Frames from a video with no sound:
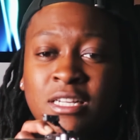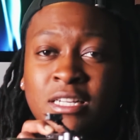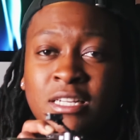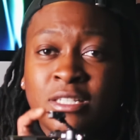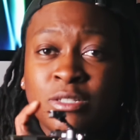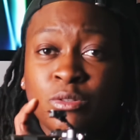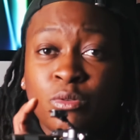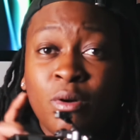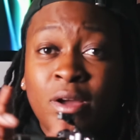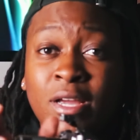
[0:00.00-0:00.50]

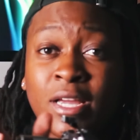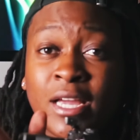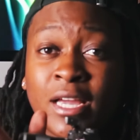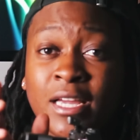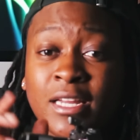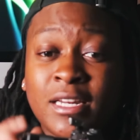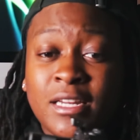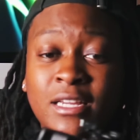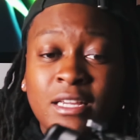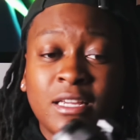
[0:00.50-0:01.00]
is quite
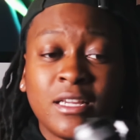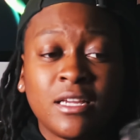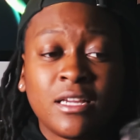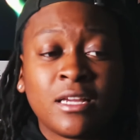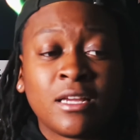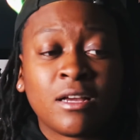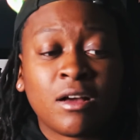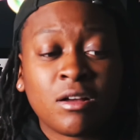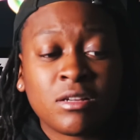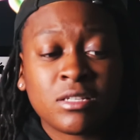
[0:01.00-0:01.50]
handy.
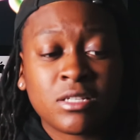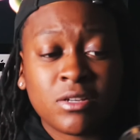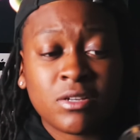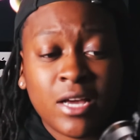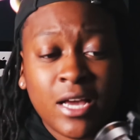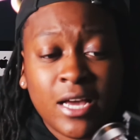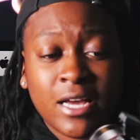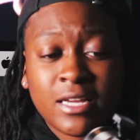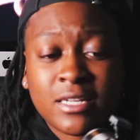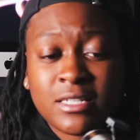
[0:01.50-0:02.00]
It also
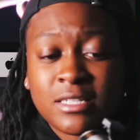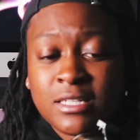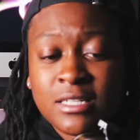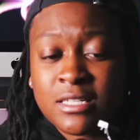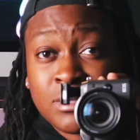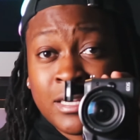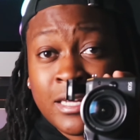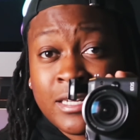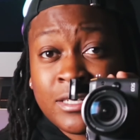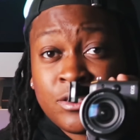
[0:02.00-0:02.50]
has
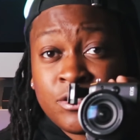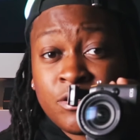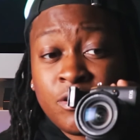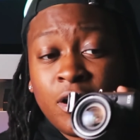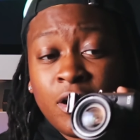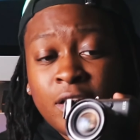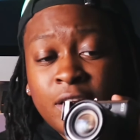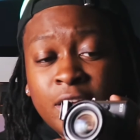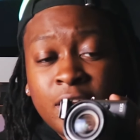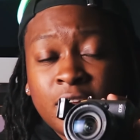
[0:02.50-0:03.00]
laser
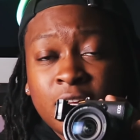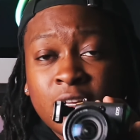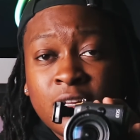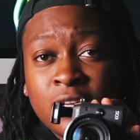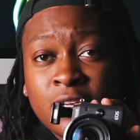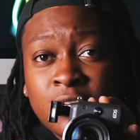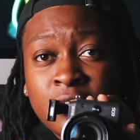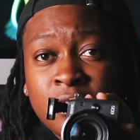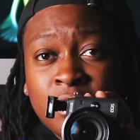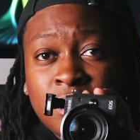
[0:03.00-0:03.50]
on it,
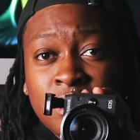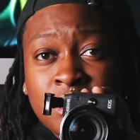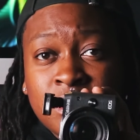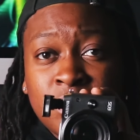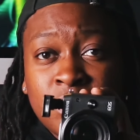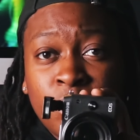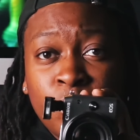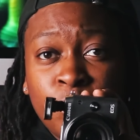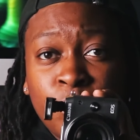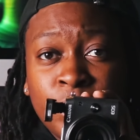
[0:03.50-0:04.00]

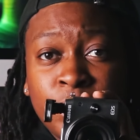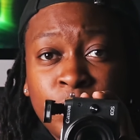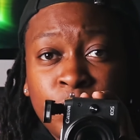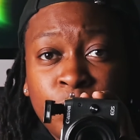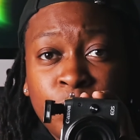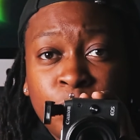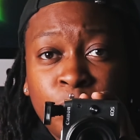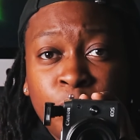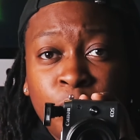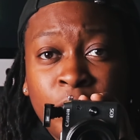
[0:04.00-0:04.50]
so when
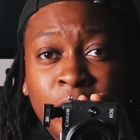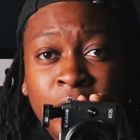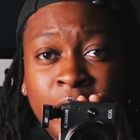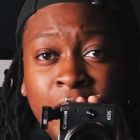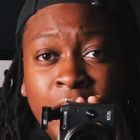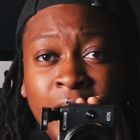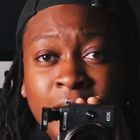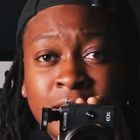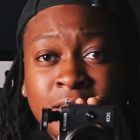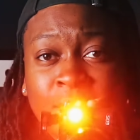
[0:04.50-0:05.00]
you point
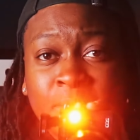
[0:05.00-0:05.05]
at